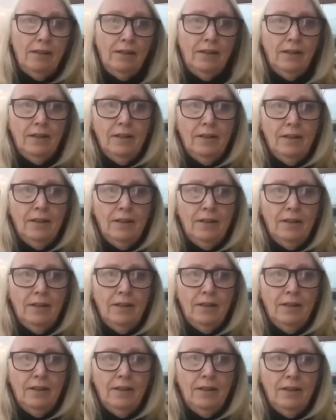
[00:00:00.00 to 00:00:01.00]

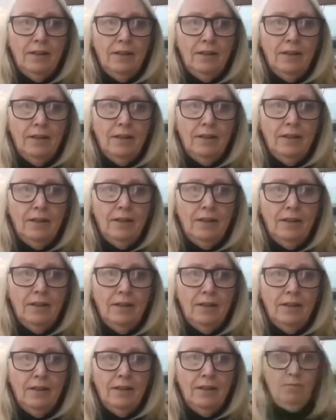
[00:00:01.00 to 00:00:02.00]
Hallelujah, Jesus
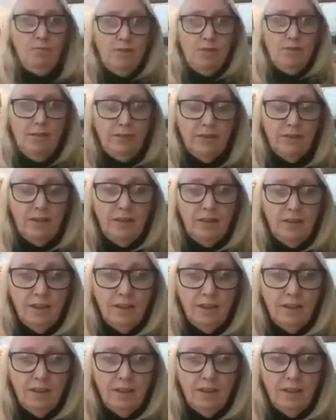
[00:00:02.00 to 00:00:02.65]
Christ or whatever.